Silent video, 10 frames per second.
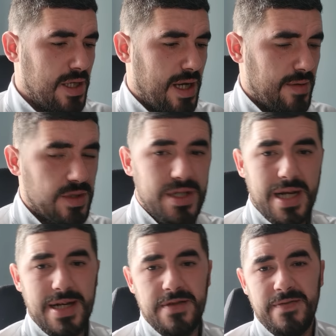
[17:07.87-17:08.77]
I'm just
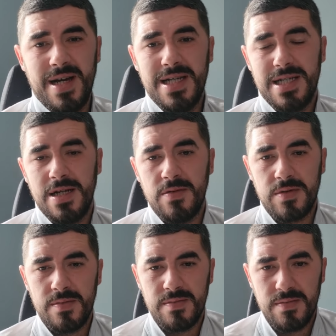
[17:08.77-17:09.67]
trying to advise and help
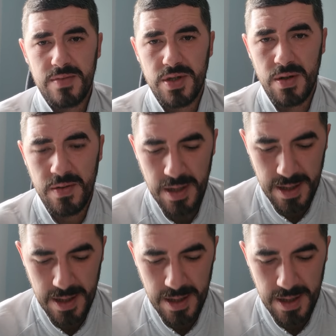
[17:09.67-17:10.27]
them. So